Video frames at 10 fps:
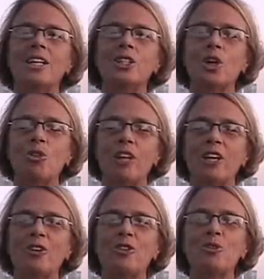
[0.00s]
Don't
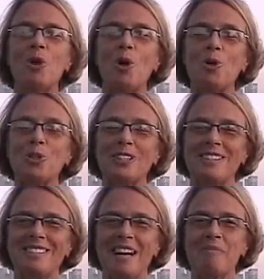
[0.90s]
think you're too old.
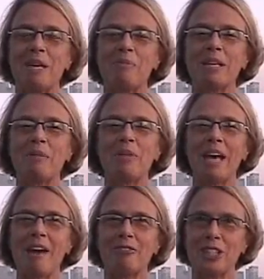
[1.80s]
I'm keeping up
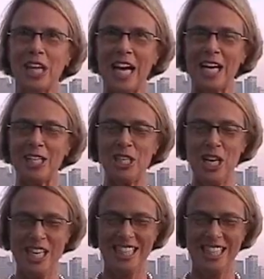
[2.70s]
the average age.